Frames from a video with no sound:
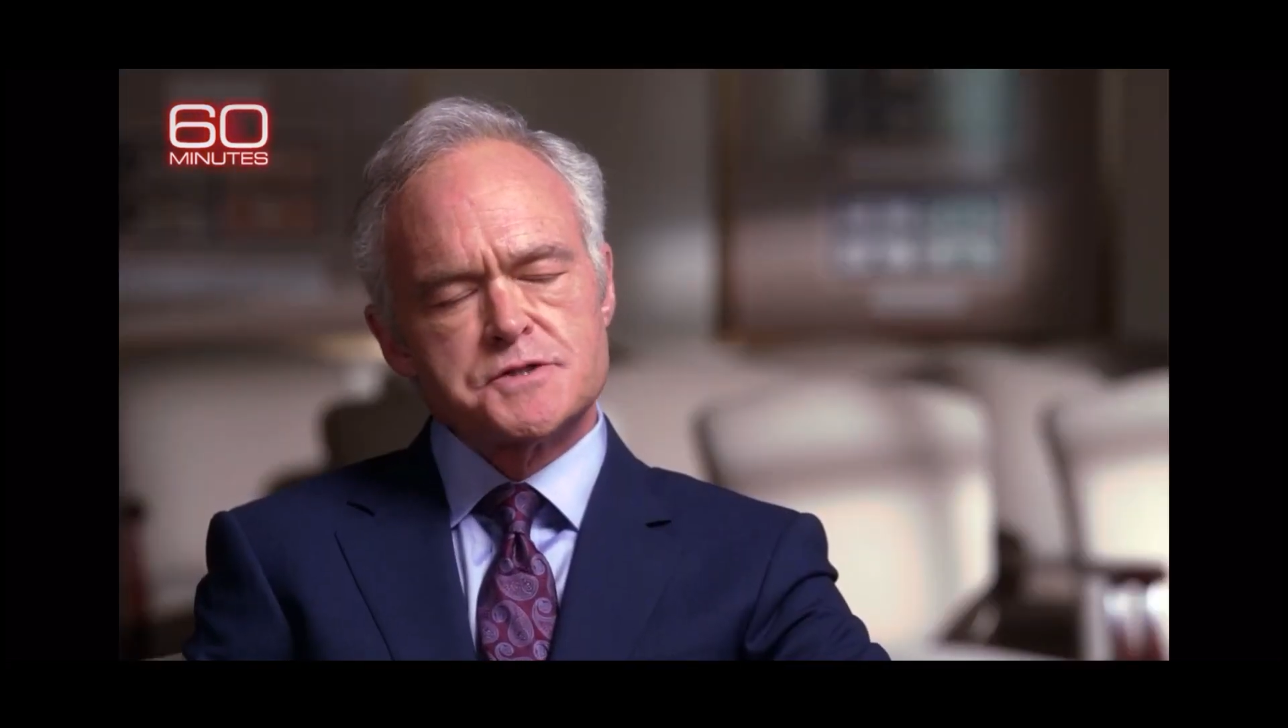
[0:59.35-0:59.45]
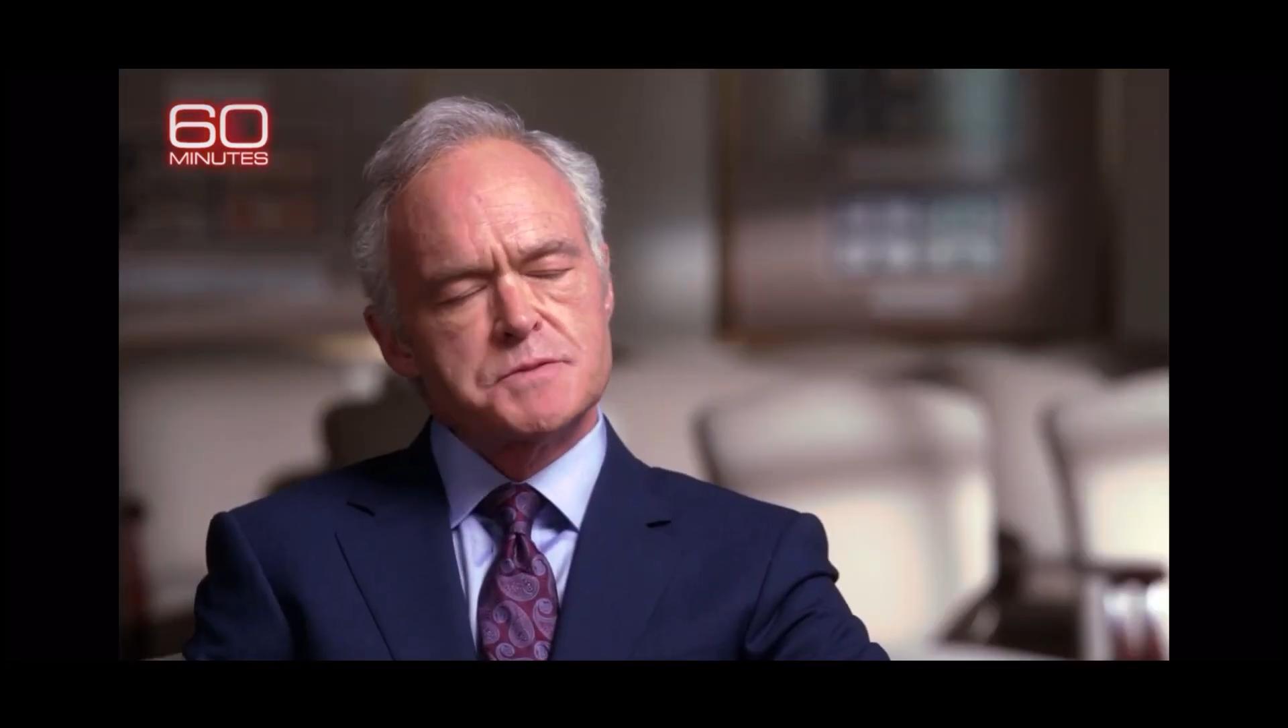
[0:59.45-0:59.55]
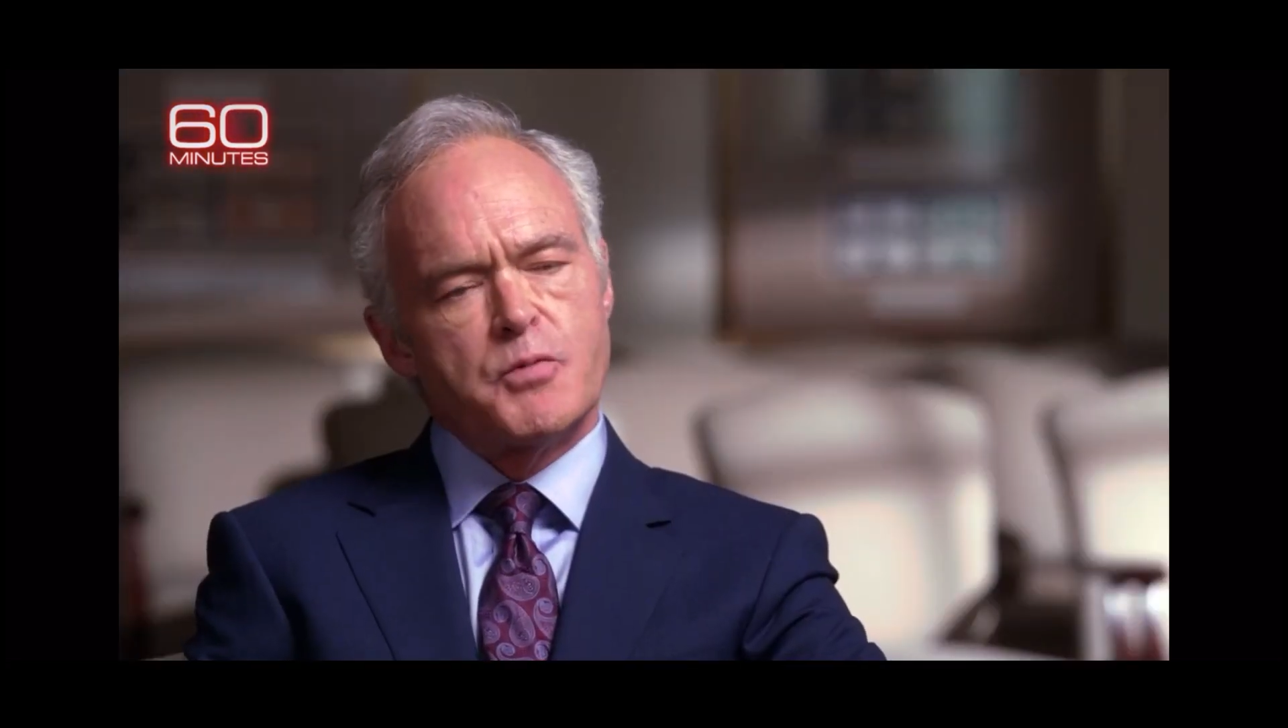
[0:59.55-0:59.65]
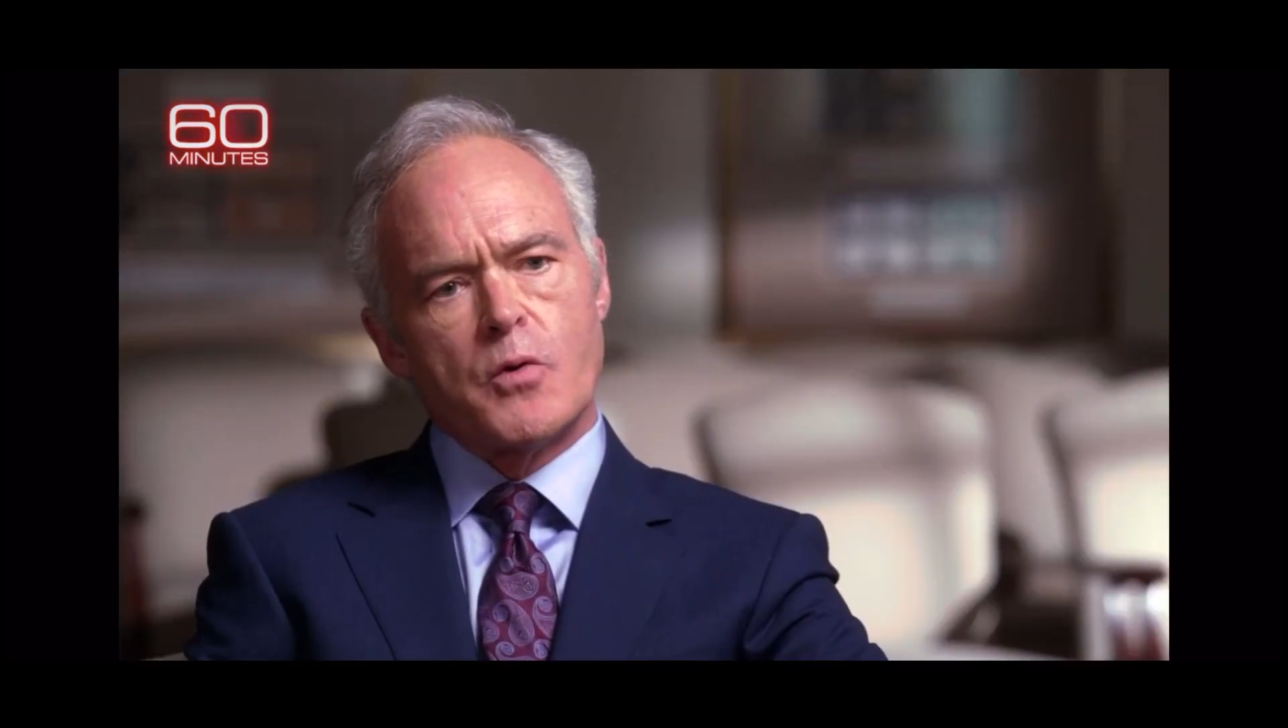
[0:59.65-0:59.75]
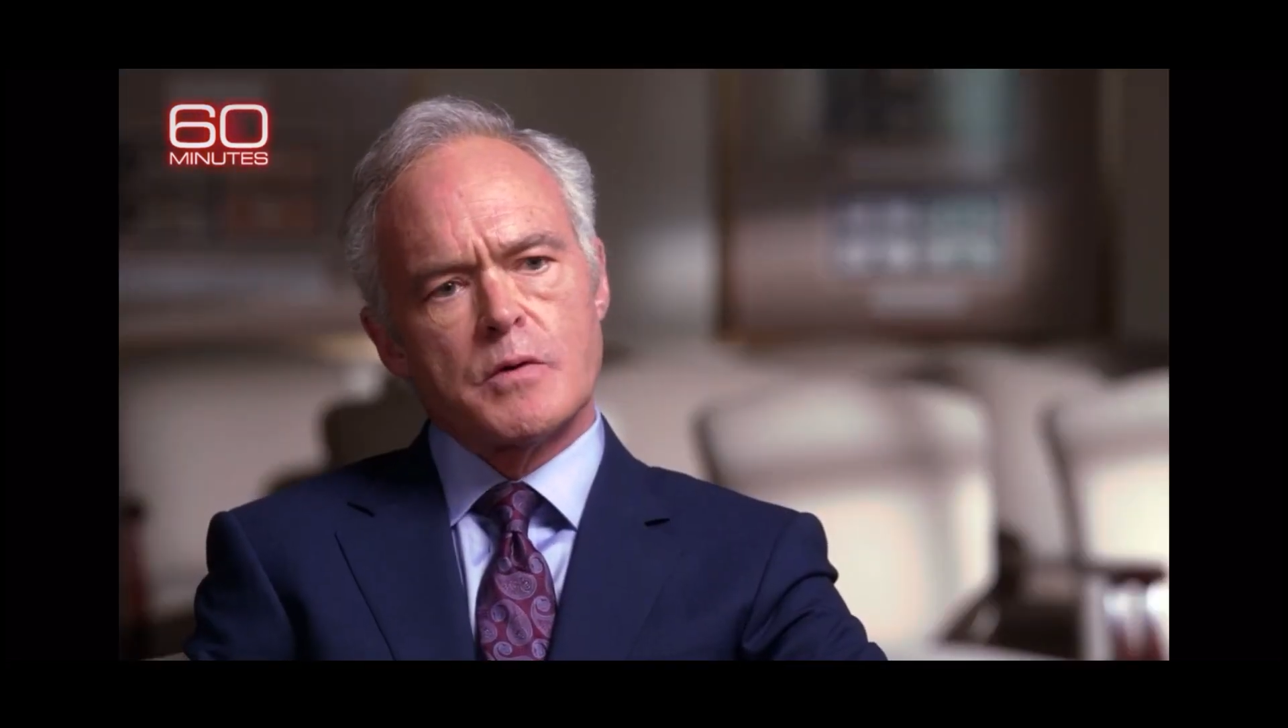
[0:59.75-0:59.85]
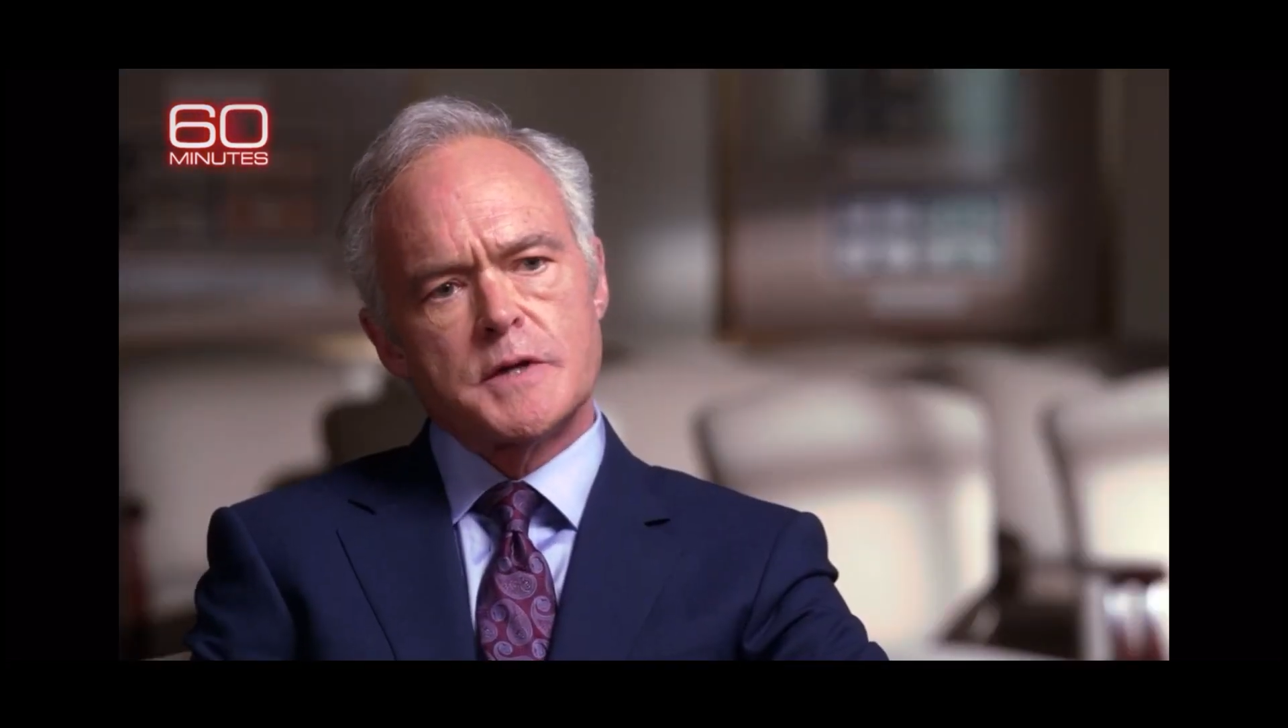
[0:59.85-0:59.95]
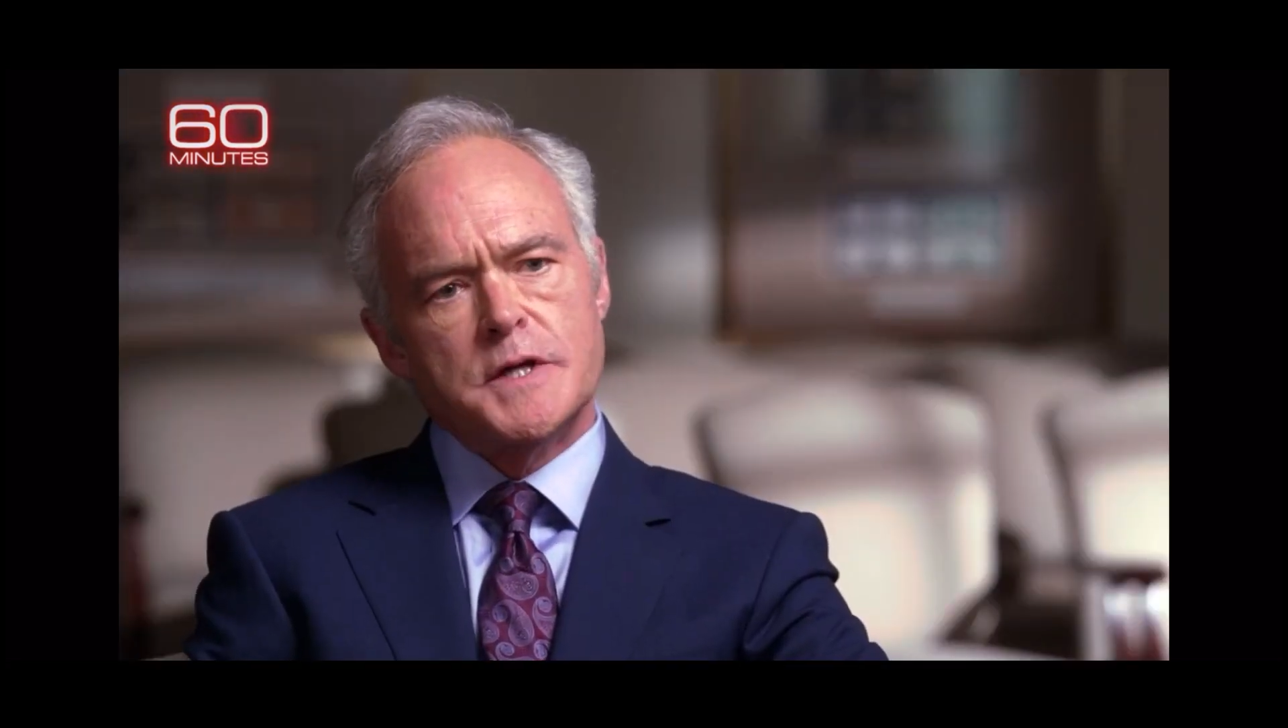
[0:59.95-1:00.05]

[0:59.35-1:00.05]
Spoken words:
support,